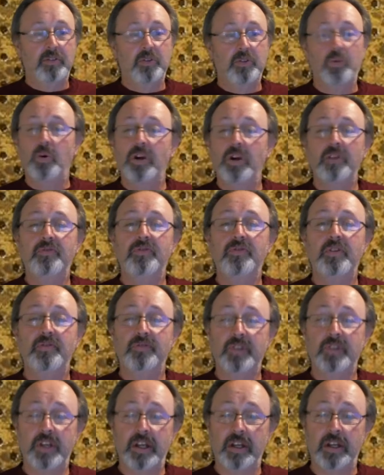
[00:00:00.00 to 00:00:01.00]

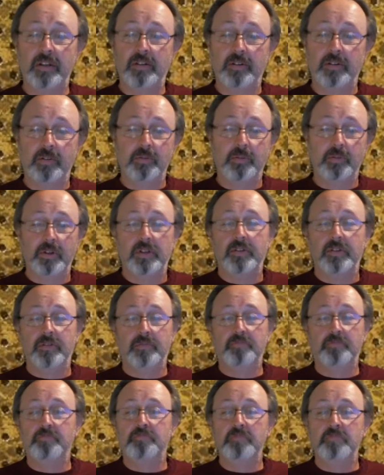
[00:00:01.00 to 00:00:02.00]
2015
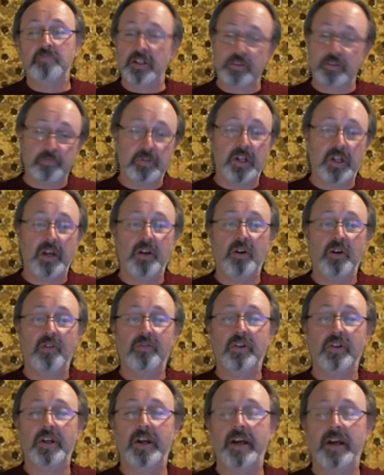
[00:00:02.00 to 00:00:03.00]
was Mets played
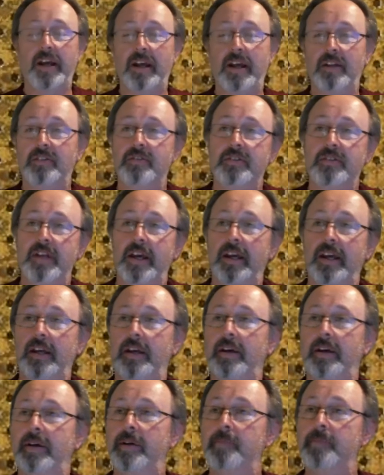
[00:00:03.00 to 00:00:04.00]
over their heads. They,